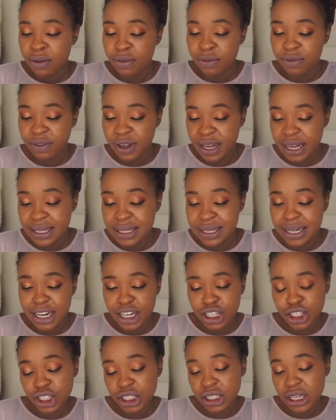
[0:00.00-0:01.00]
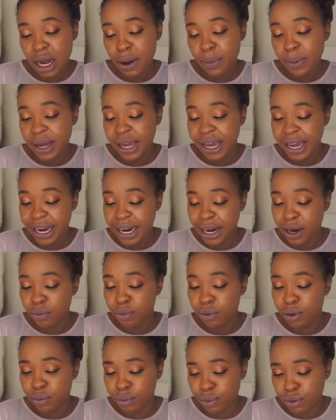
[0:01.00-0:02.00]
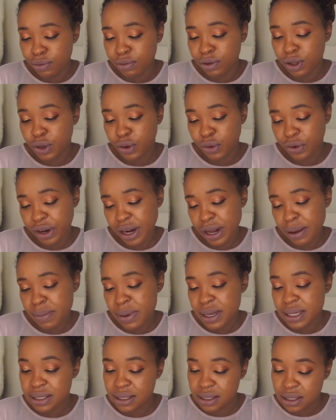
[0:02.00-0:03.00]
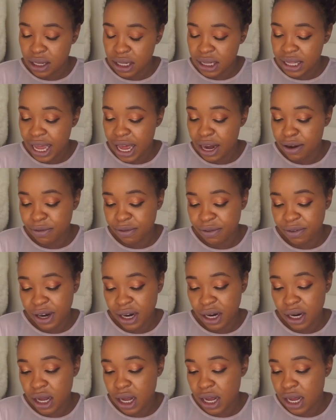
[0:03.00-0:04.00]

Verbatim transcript: Veet in shower hair removal cream, silk and fresh